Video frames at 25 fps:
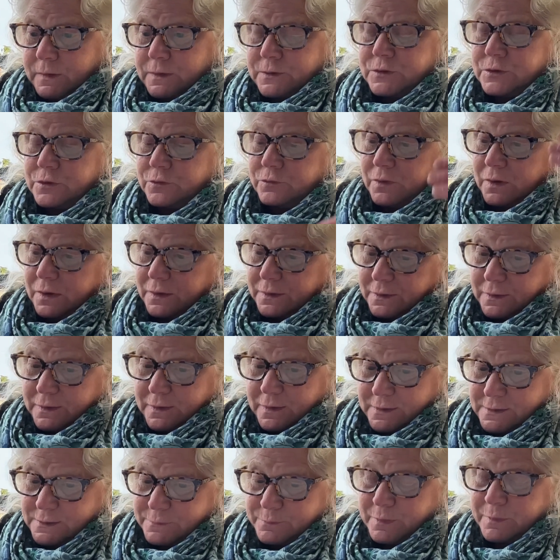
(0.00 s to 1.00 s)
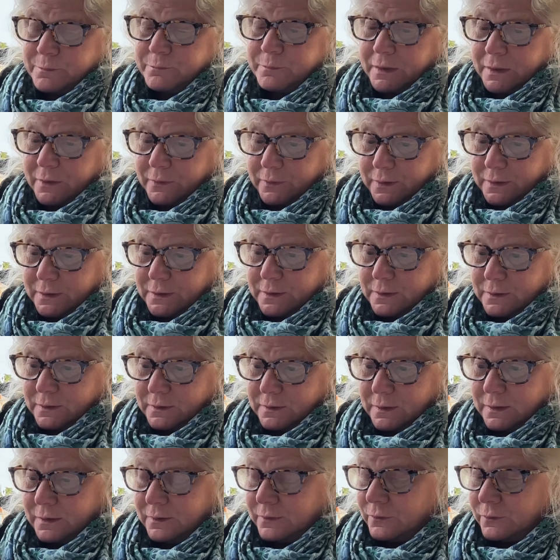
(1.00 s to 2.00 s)
Giovanna has been buried
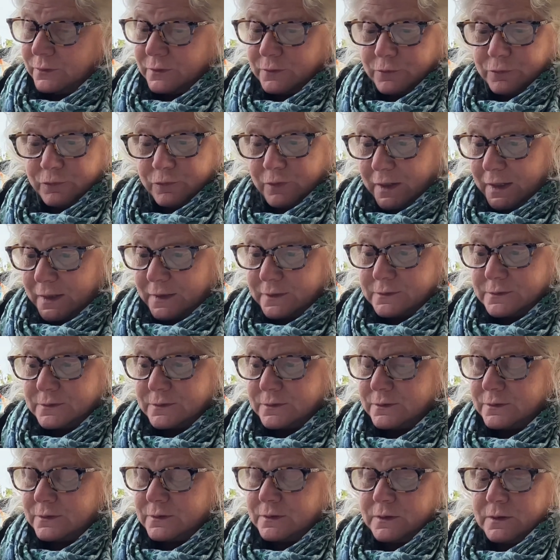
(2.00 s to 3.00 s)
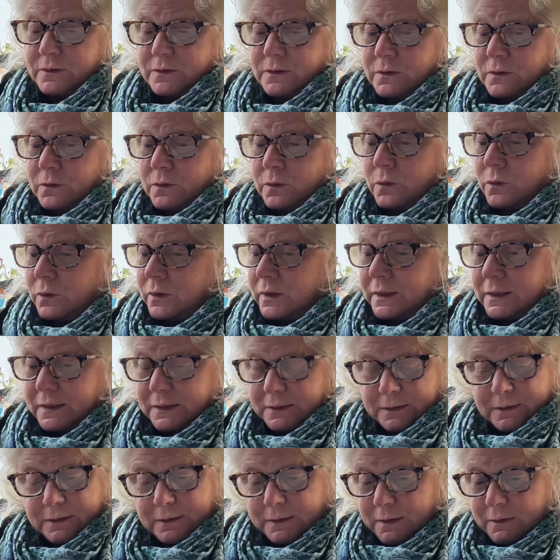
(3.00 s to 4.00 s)
either in France or in
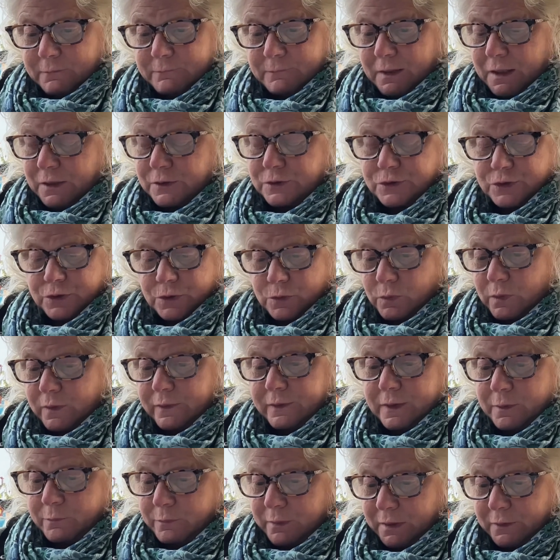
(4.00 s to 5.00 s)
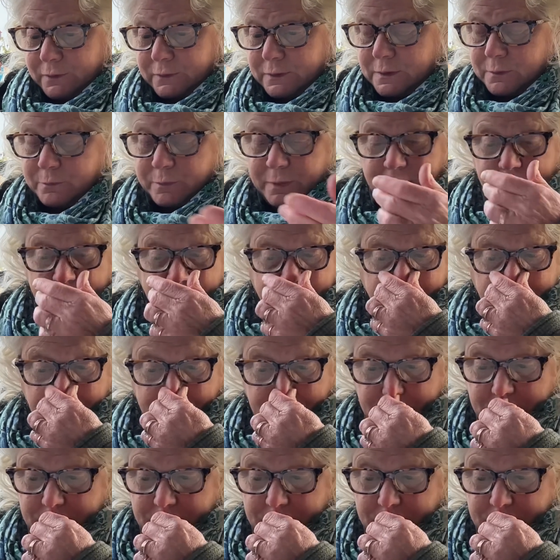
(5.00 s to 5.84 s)
Italy. I'm not sure where they buried the baby.